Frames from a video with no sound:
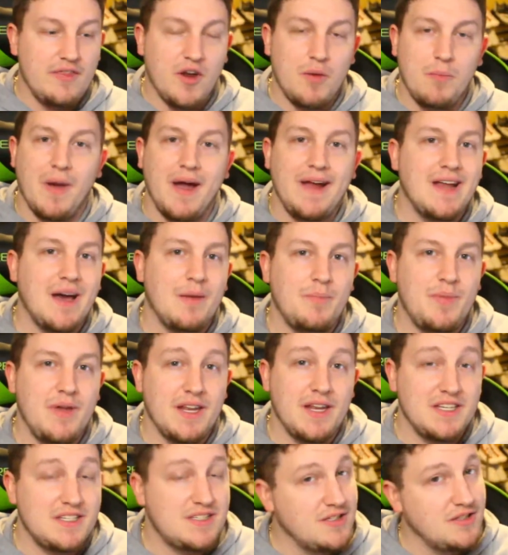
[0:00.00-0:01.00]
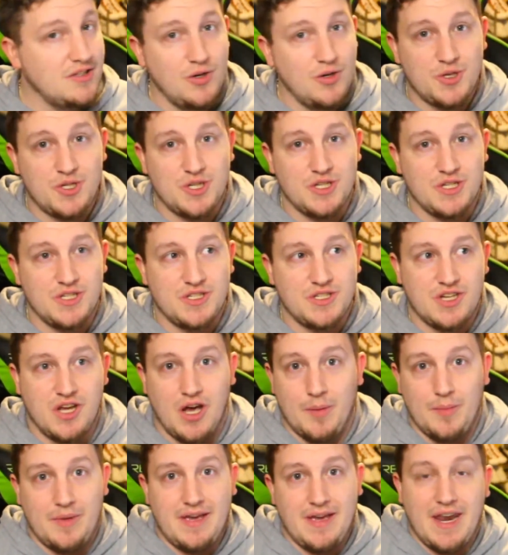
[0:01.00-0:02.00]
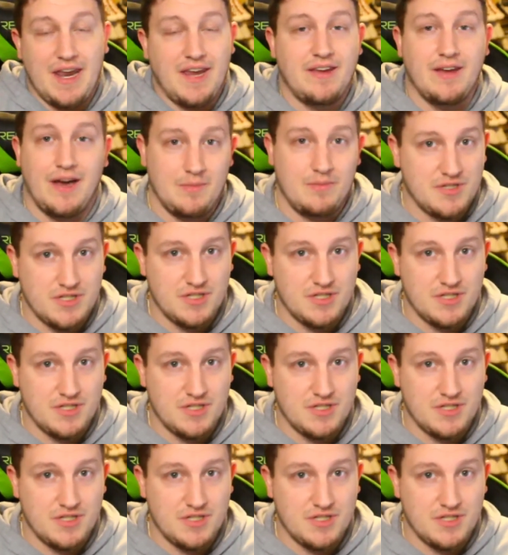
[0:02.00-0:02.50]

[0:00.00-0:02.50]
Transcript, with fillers: there might not be any solutions coming anytime